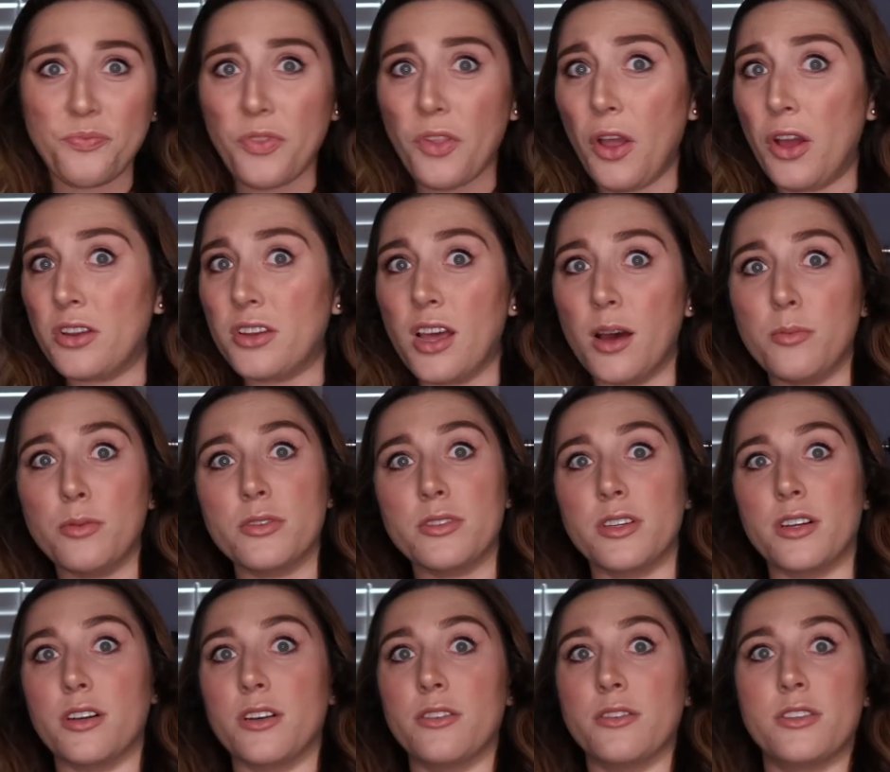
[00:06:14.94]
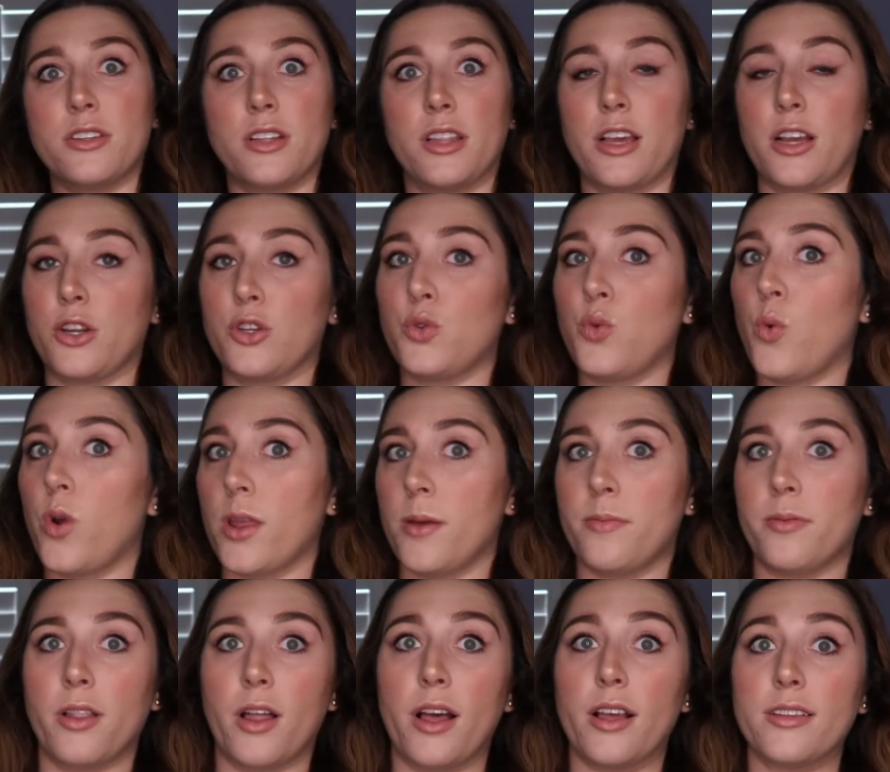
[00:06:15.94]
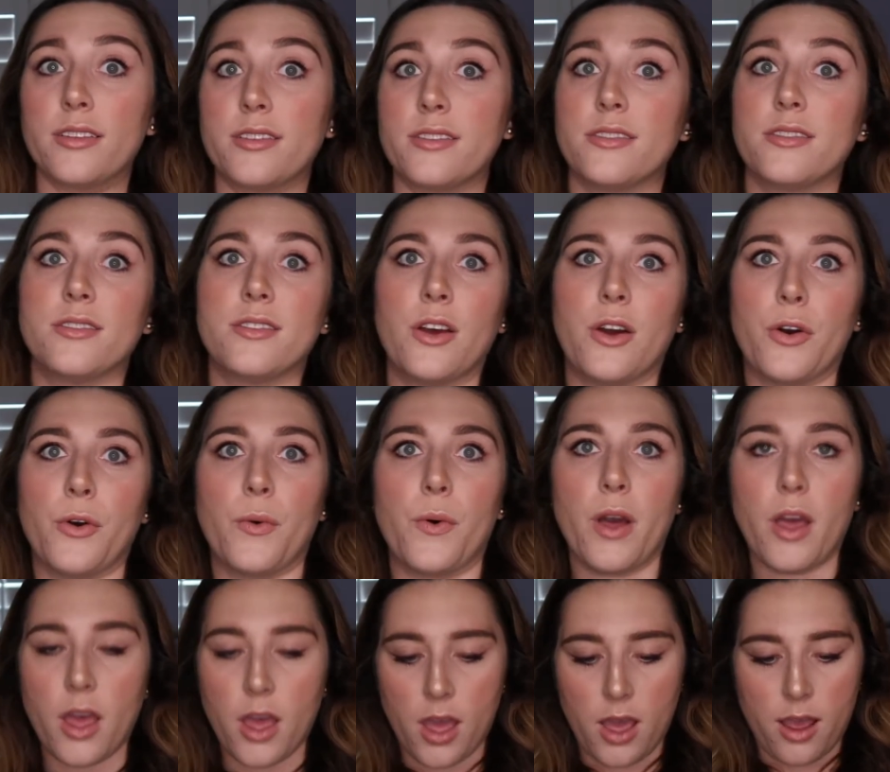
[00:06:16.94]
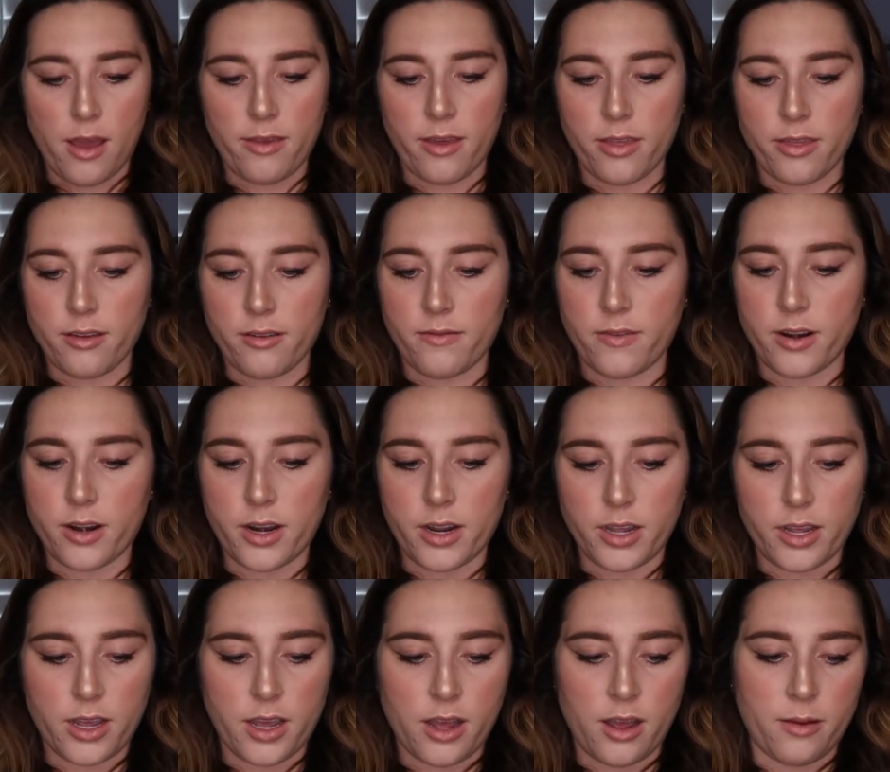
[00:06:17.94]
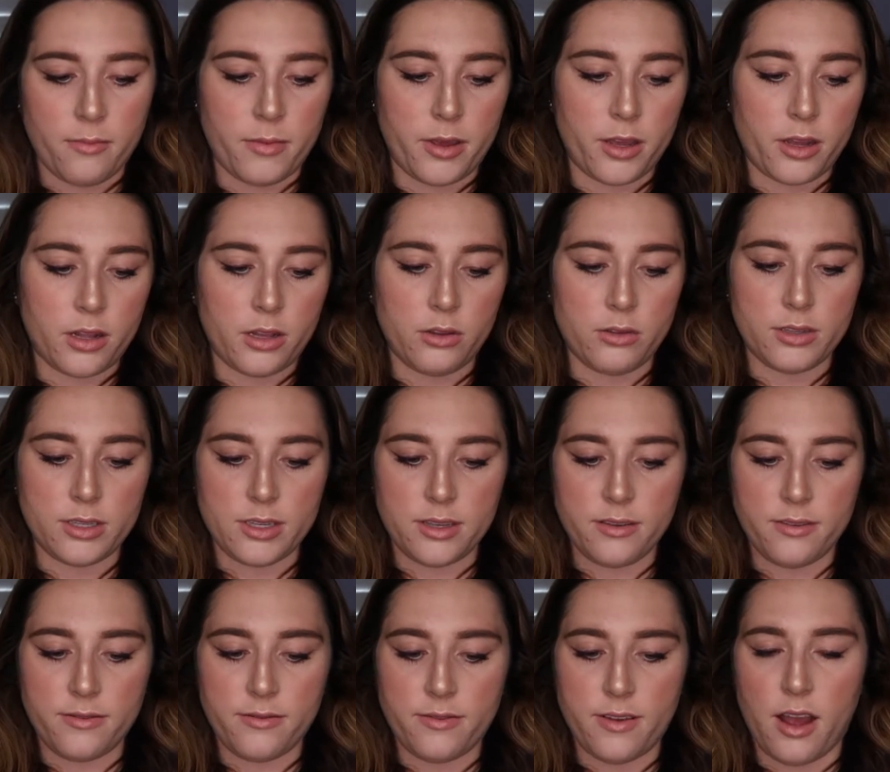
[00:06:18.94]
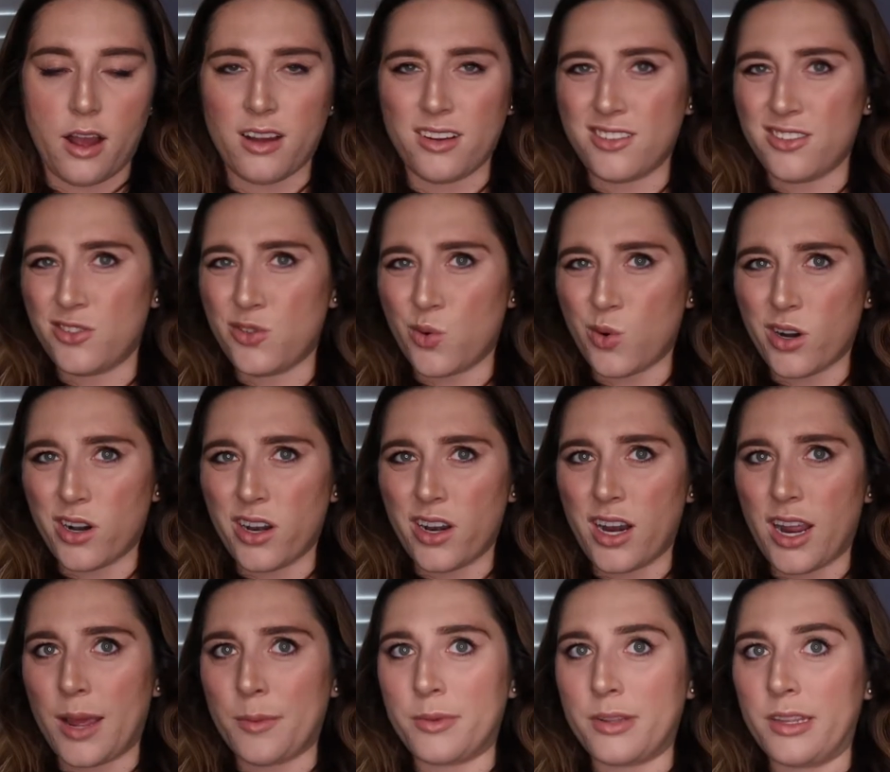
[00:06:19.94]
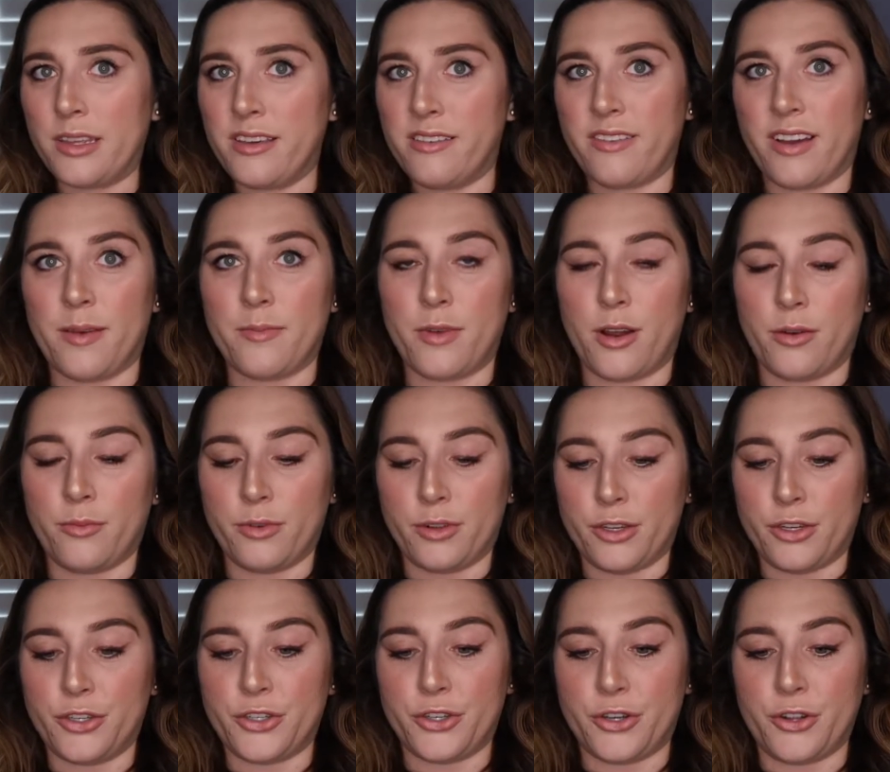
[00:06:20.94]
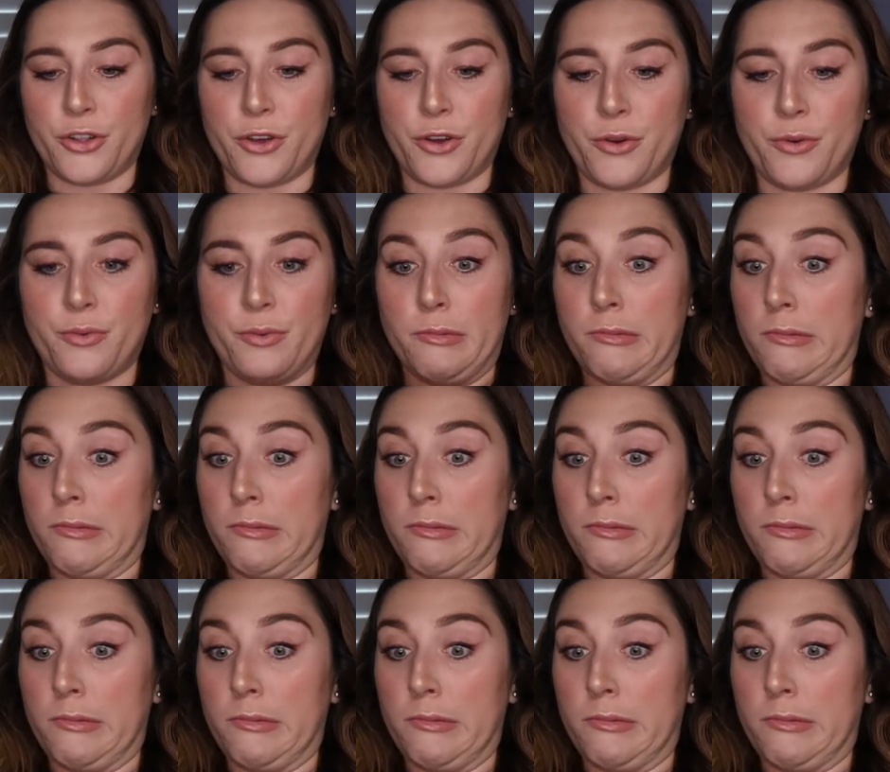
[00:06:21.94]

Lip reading: a 00 to like a 20 plus. So I think they're very inclusive on Torrid, I believe. I'm not really sure though.